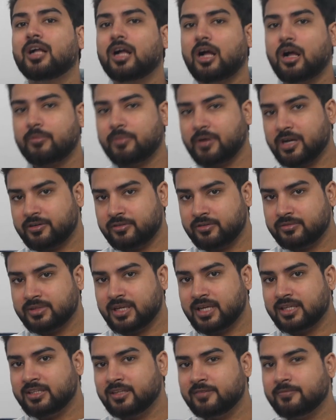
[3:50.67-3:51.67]
Apart from
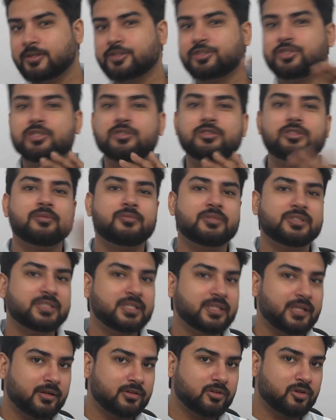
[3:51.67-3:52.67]
that, they mentioned some other
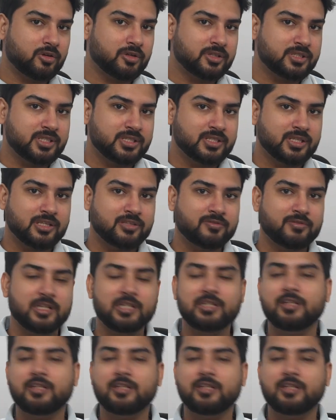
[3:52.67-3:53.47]
technologies as well.